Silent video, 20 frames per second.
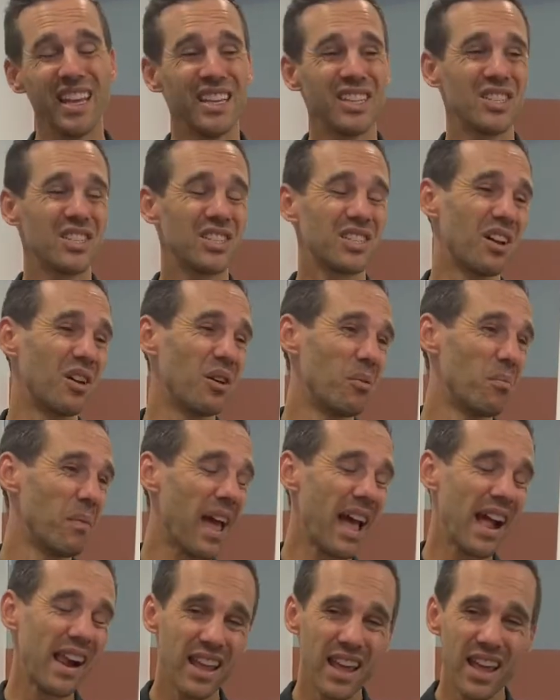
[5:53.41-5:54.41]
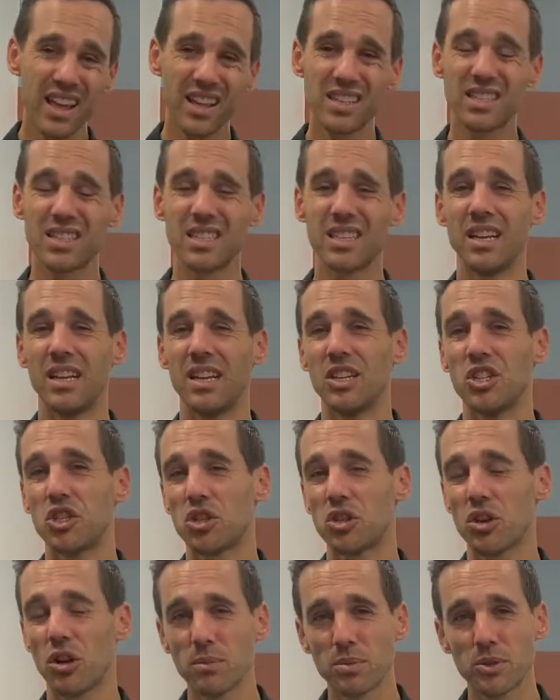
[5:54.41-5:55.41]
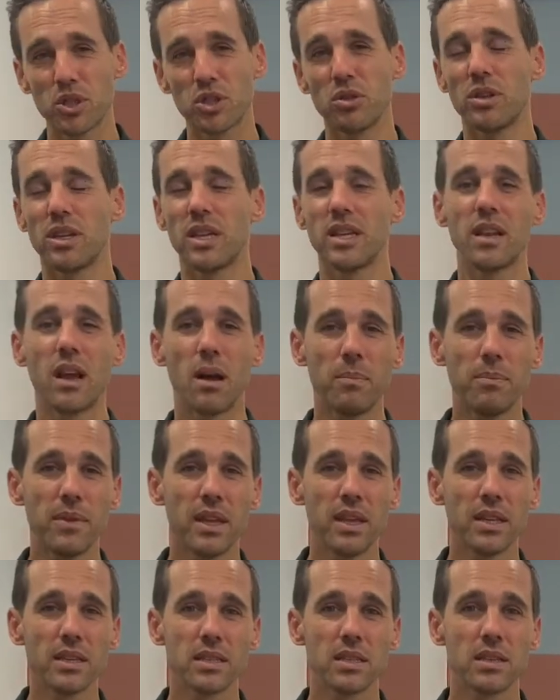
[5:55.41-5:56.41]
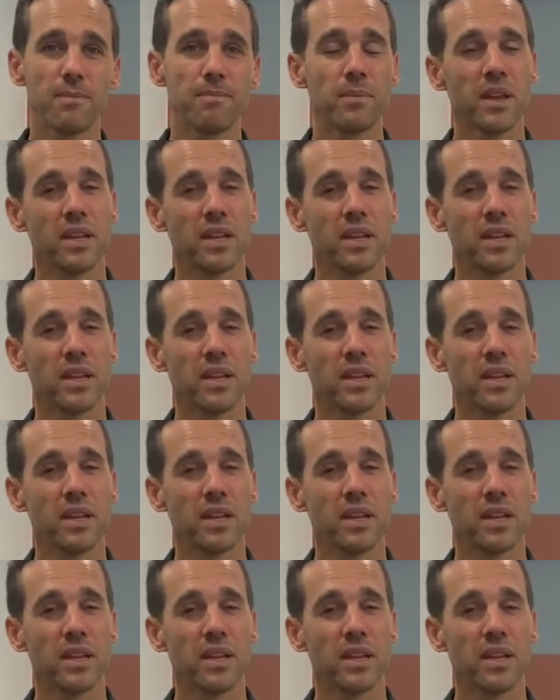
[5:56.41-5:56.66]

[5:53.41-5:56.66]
some headaches, sharp shooting numbness.